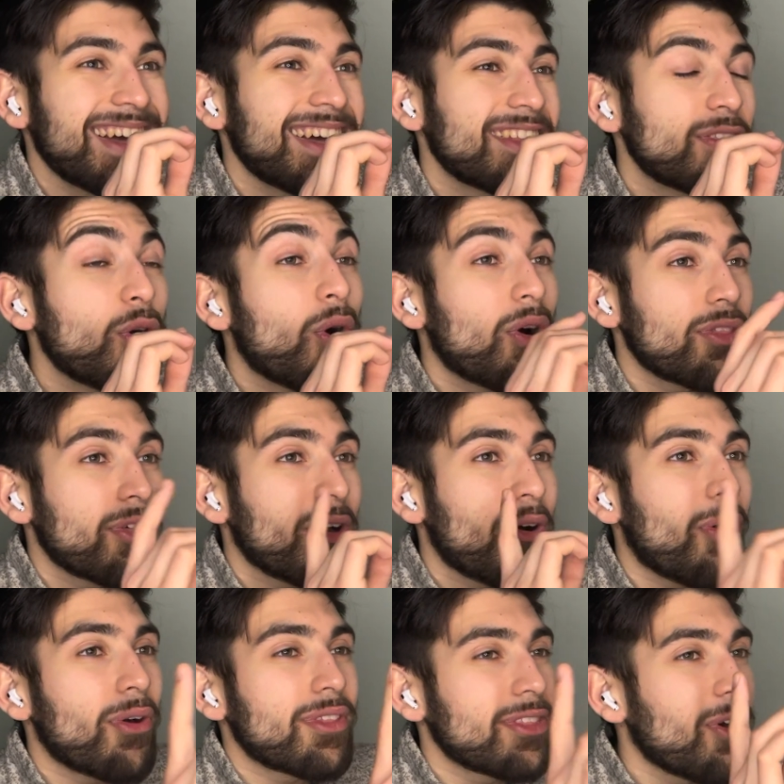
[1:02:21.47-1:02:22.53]

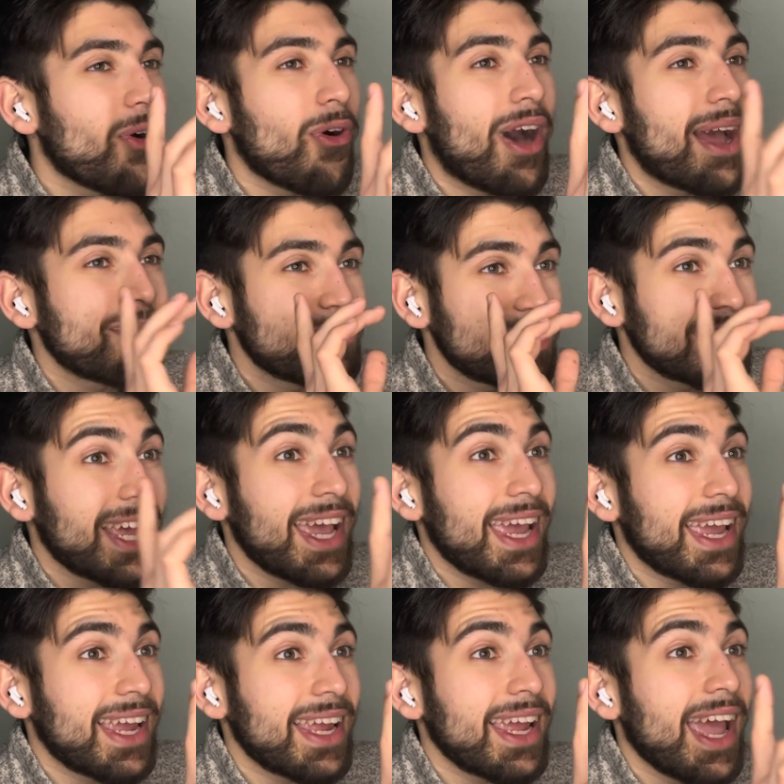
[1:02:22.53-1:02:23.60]
No,
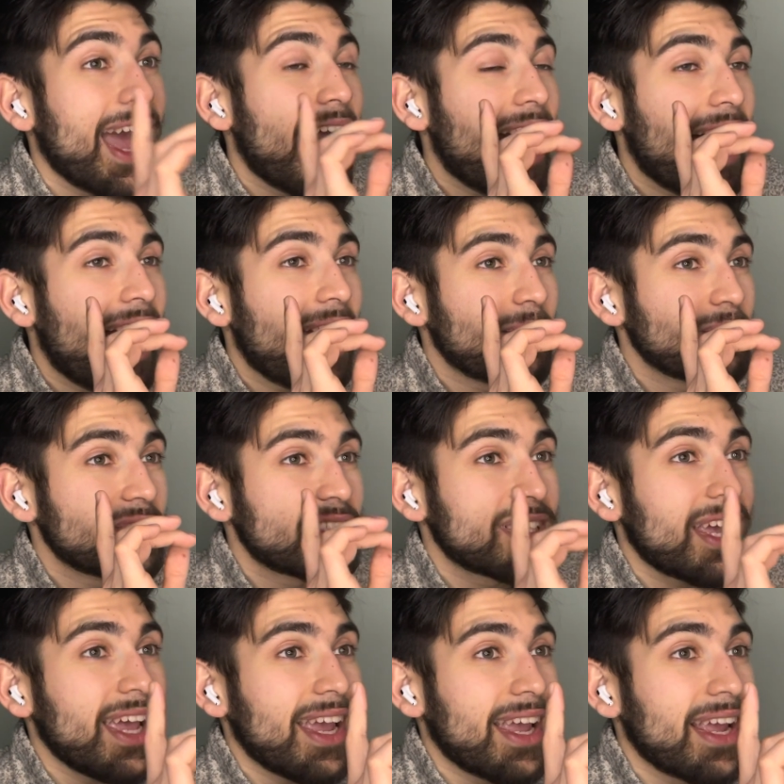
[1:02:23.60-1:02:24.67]
I'm
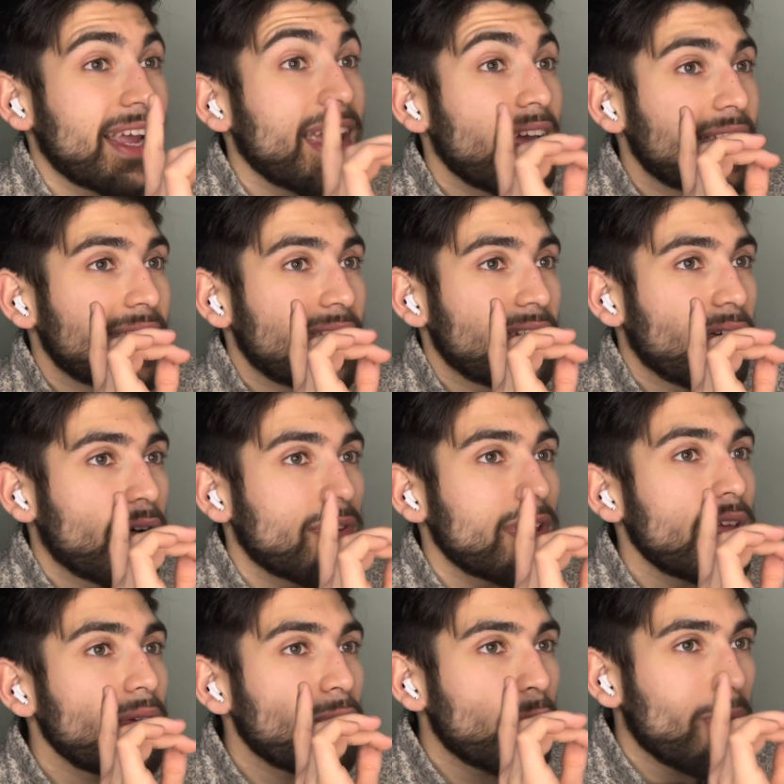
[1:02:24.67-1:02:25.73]
saying the
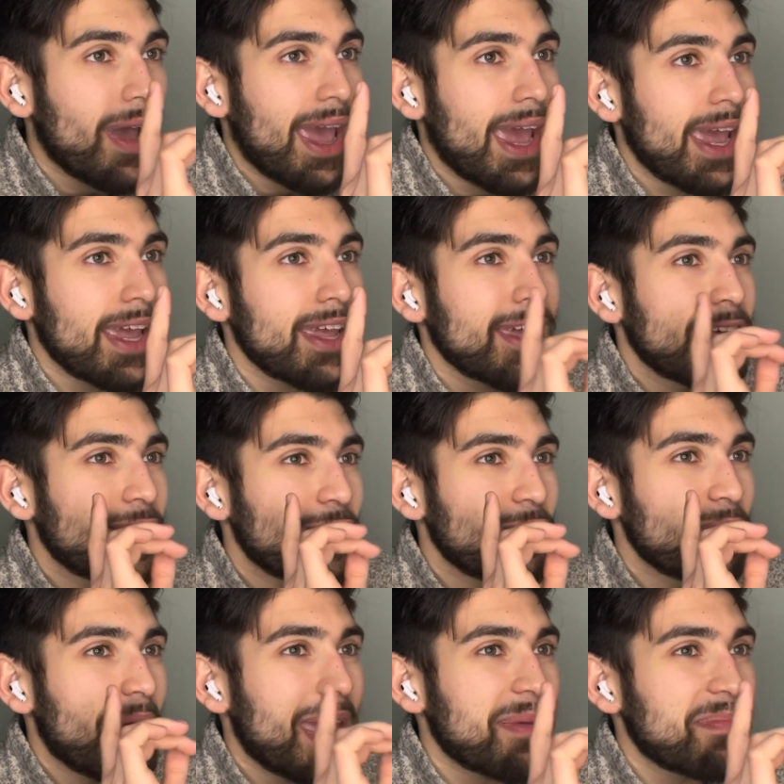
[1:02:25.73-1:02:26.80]
only way you
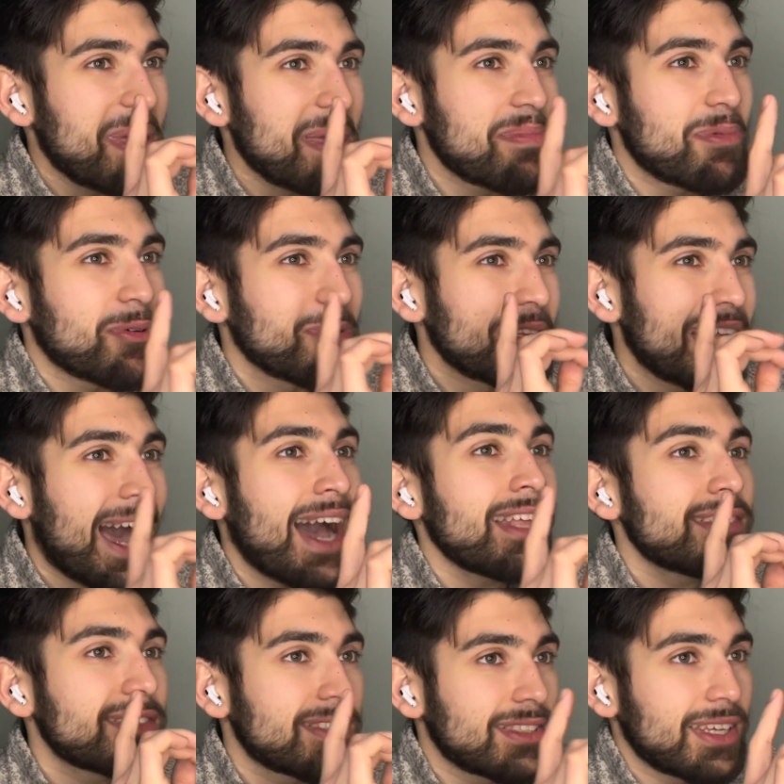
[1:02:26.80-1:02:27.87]
make people
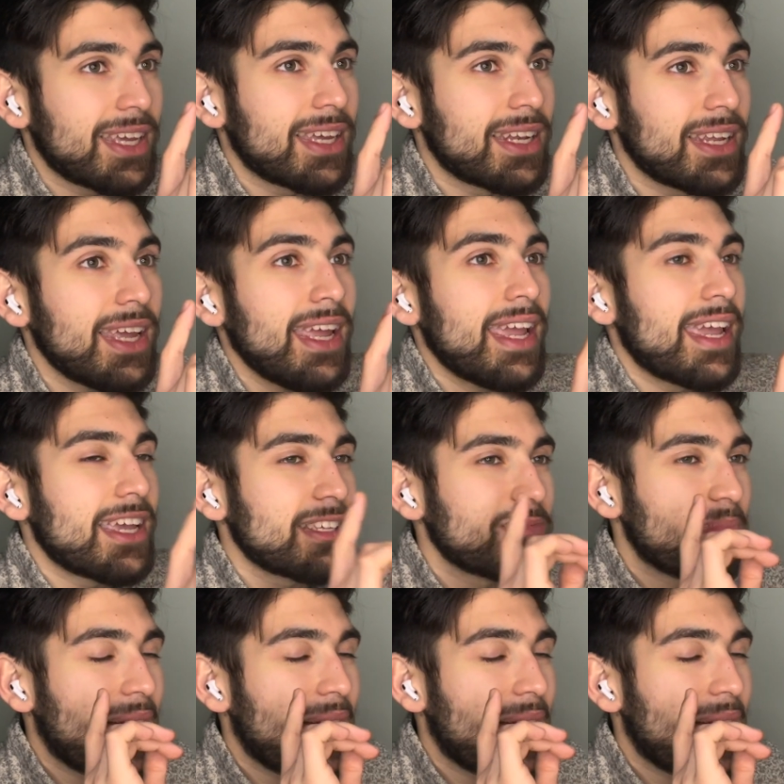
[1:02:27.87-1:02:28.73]
not sin is